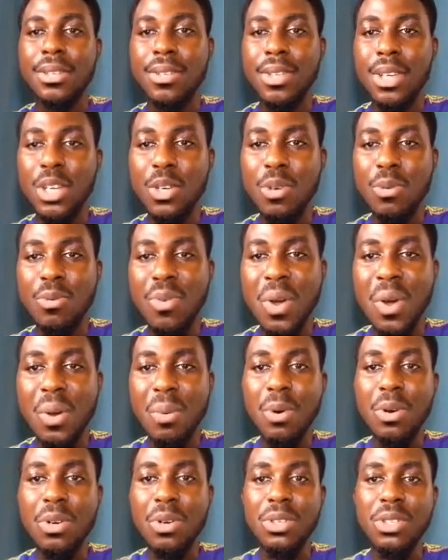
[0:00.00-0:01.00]
Thank you very
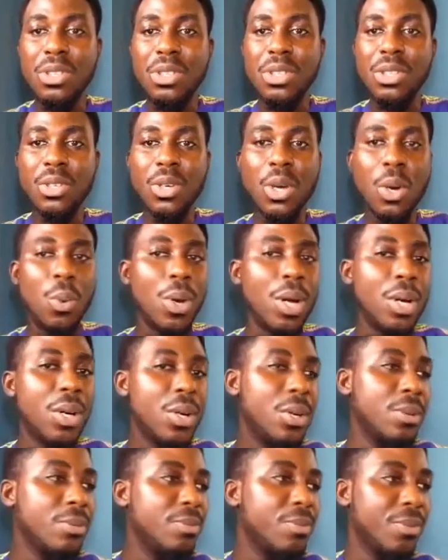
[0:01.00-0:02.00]
much. You're
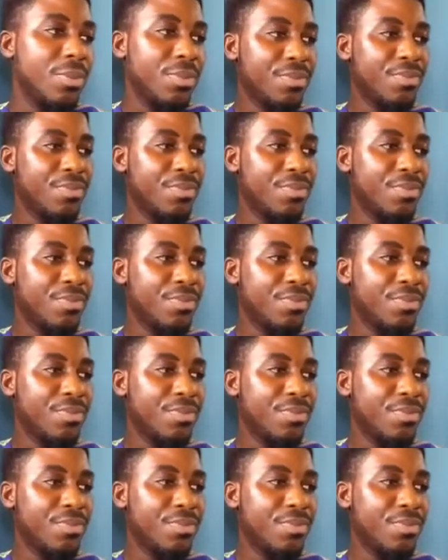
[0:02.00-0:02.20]
welcome.